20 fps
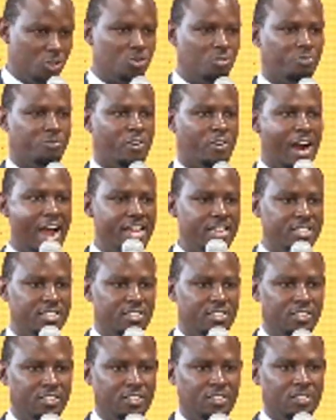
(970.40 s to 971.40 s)
you to
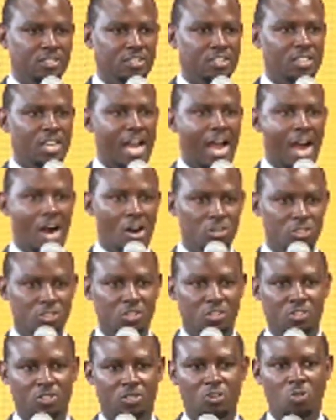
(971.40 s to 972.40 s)
find
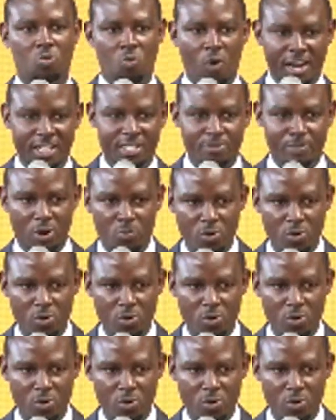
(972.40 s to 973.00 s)
out what